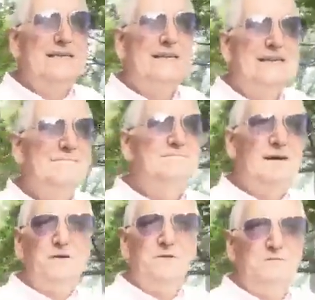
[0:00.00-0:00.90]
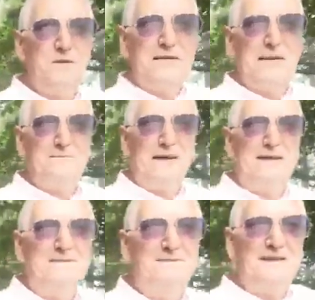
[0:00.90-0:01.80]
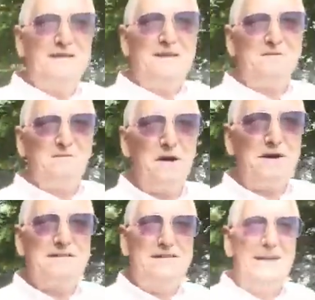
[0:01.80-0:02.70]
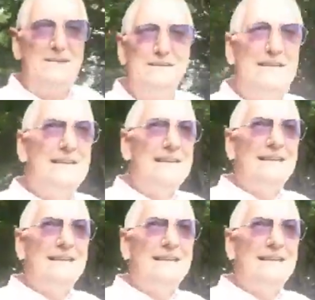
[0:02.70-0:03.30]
I wouldn't want to get him back in network marketing now.